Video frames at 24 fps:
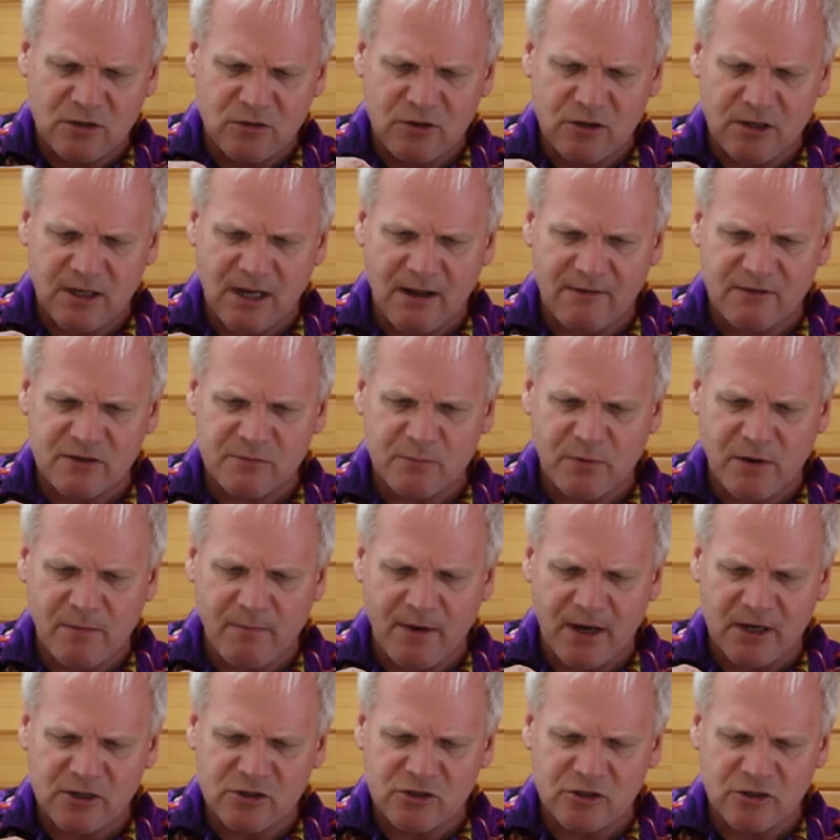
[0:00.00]
You can have this
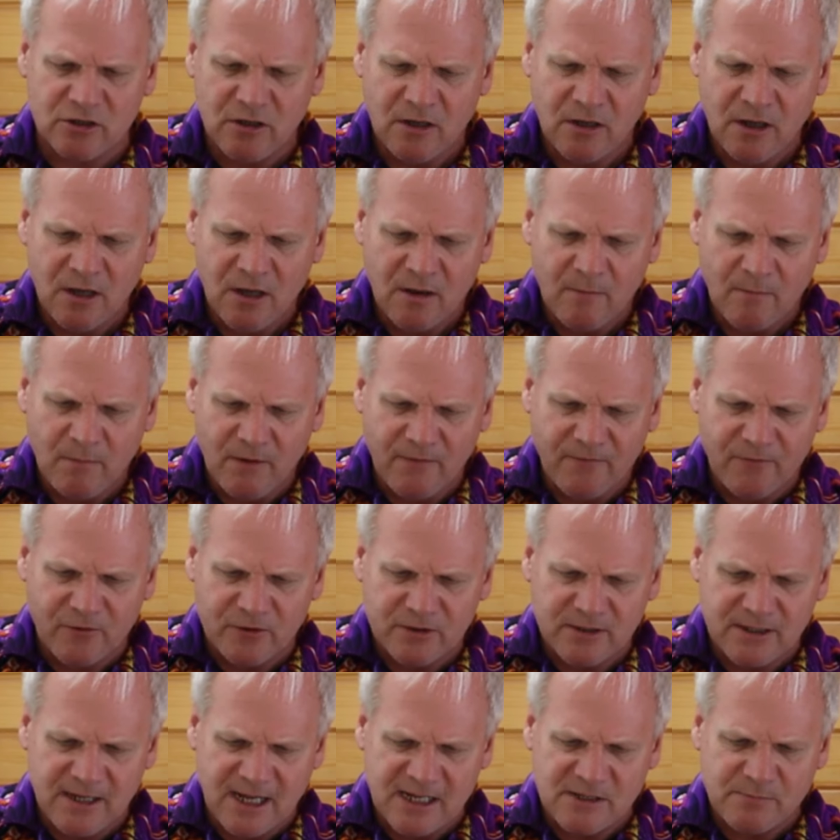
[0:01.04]
pre-measured, but for
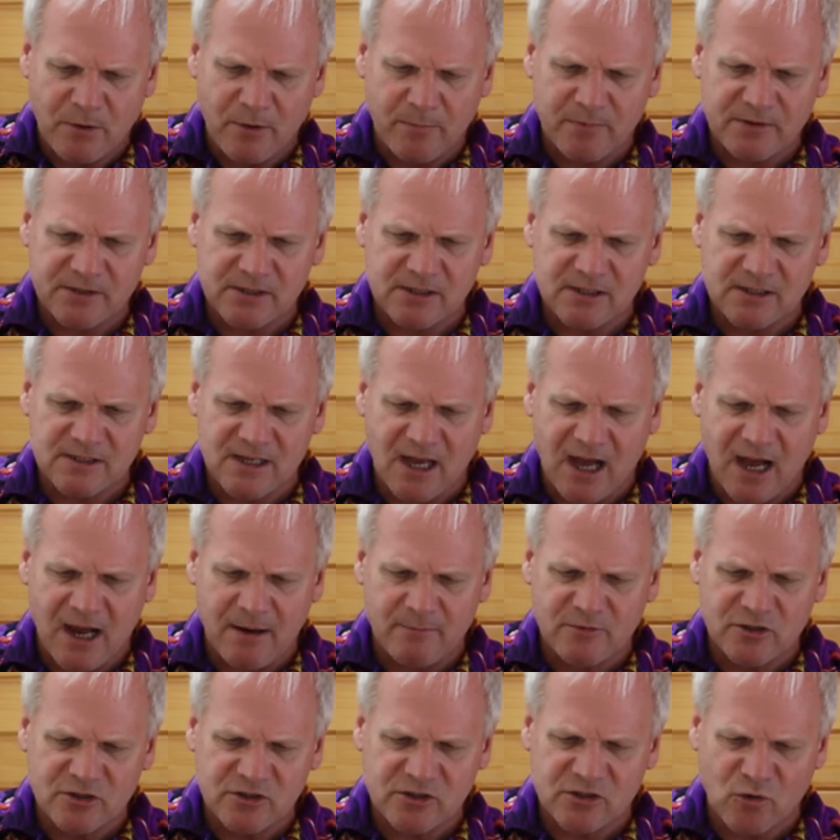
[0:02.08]
today's purposes,
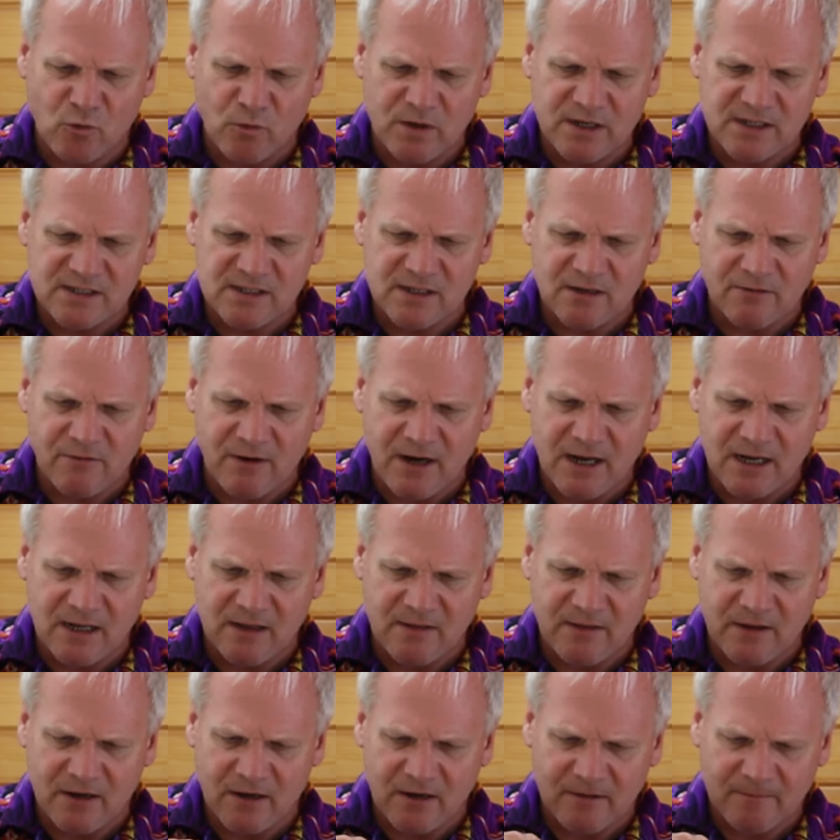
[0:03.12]
I'm just squeezing it right
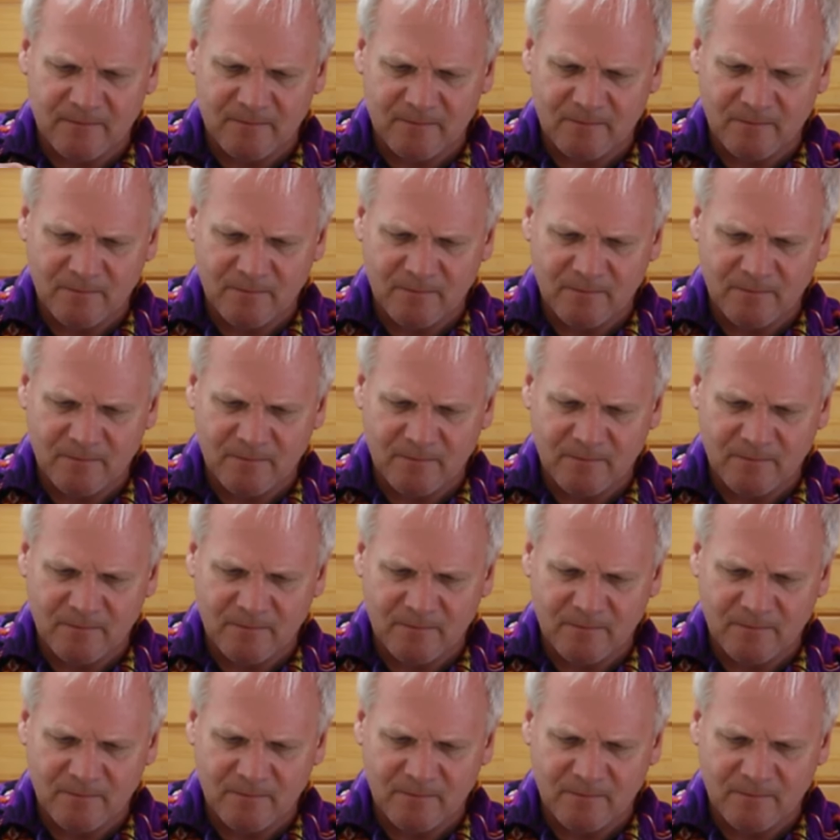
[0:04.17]
in there.